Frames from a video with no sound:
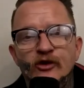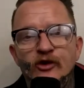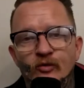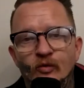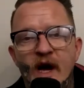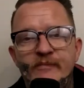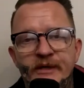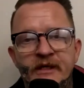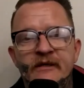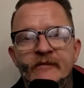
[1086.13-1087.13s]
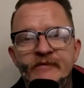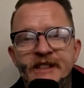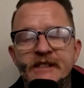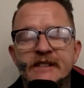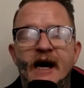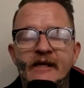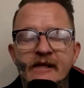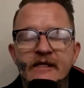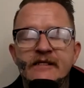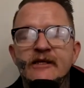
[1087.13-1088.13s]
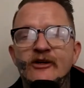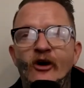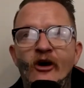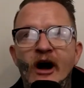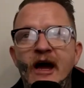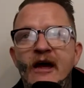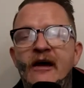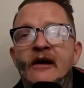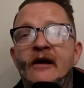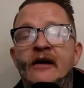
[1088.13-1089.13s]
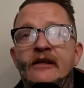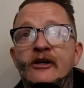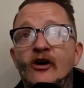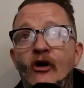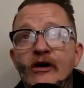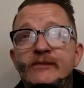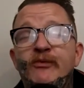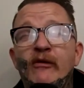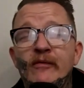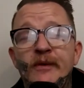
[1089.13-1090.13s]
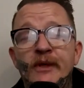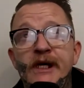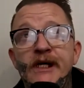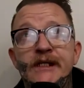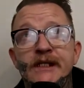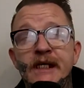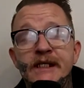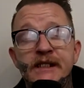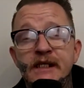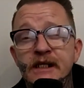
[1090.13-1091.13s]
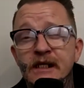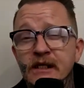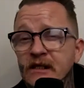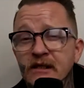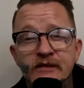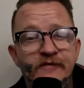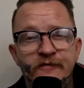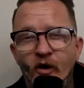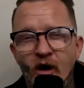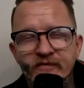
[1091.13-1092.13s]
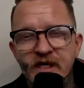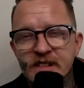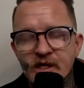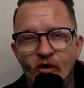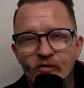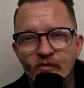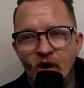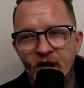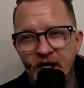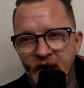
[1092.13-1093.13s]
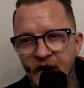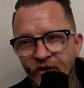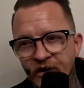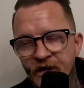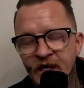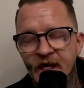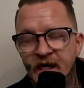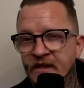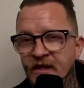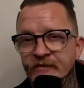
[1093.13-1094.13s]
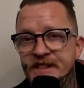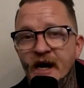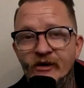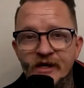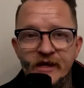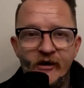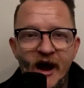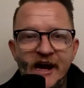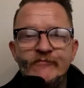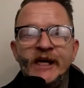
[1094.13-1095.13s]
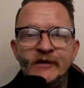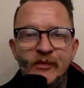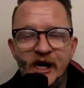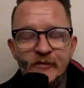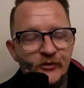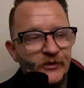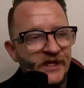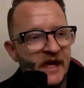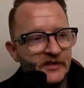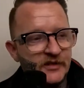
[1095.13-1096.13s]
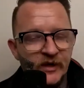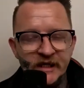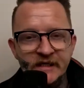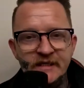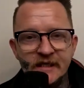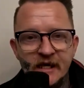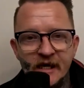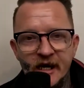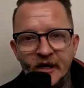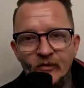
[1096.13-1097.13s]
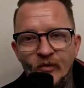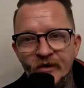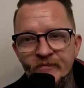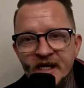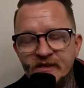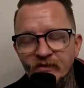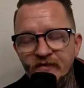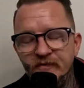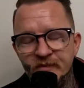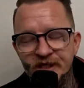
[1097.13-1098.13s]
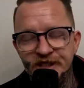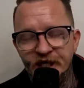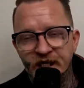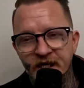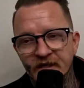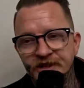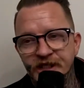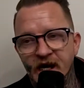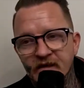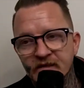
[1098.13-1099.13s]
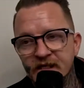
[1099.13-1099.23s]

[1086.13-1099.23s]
weapon. Let me just say this. The guy's probably 65 years old right now. And let me tell you, there ain't many people in their 20s that are going to want to mess with Machine Gun Charlie.